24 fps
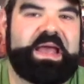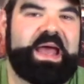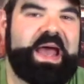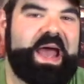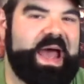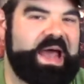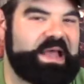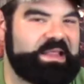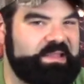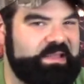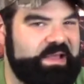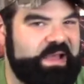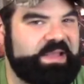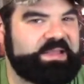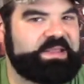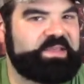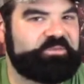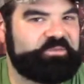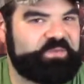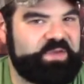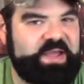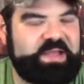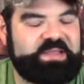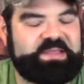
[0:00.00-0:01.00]
I like the
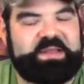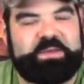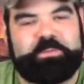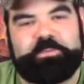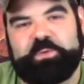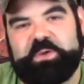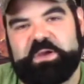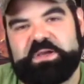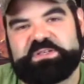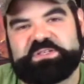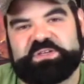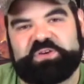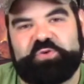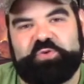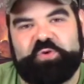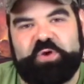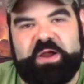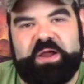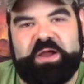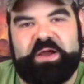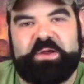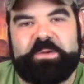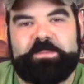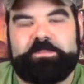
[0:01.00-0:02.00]
fact that it plays a
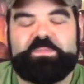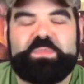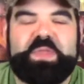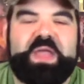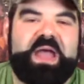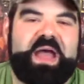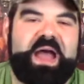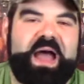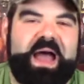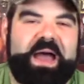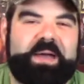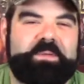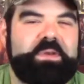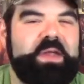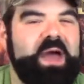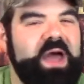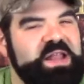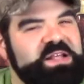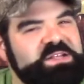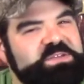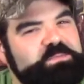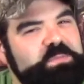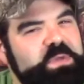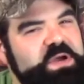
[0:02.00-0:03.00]
crown. I'm
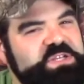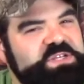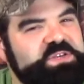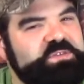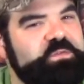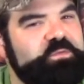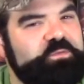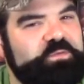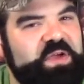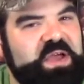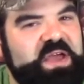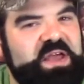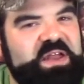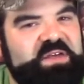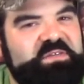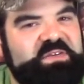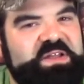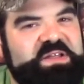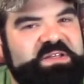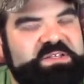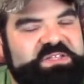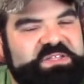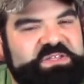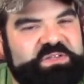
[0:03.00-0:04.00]
not as much of a fan of
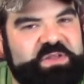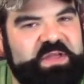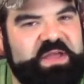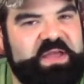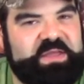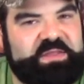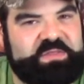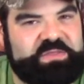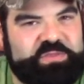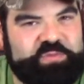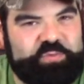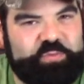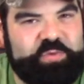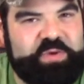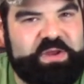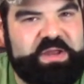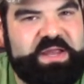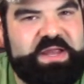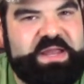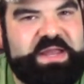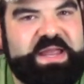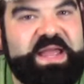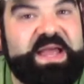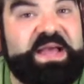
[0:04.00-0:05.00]
it as at
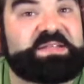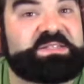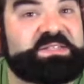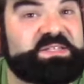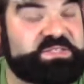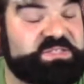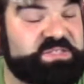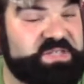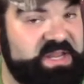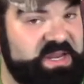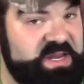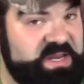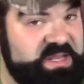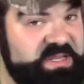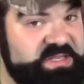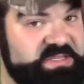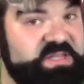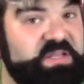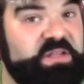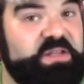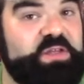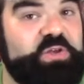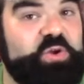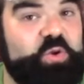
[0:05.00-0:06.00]
three. Yes, it's, it
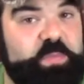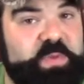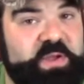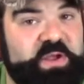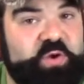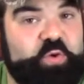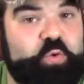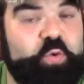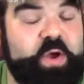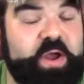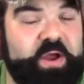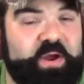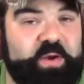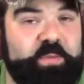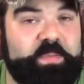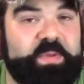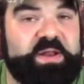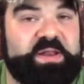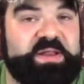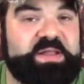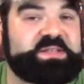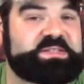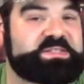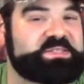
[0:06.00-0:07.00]
is a little bit quicker,
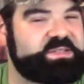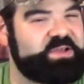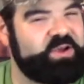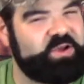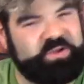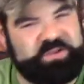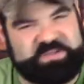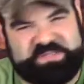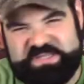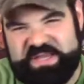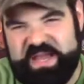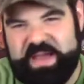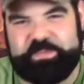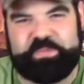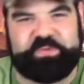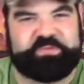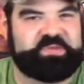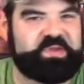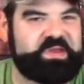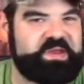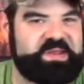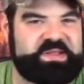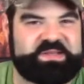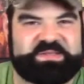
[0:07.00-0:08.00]
but it is all
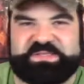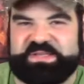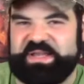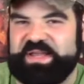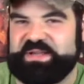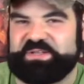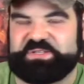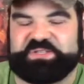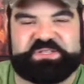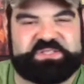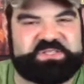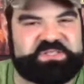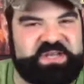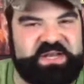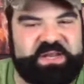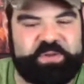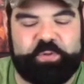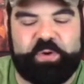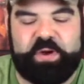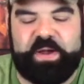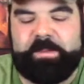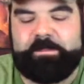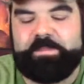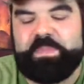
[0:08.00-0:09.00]
simultaneous actions
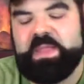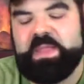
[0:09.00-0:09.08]
anyway.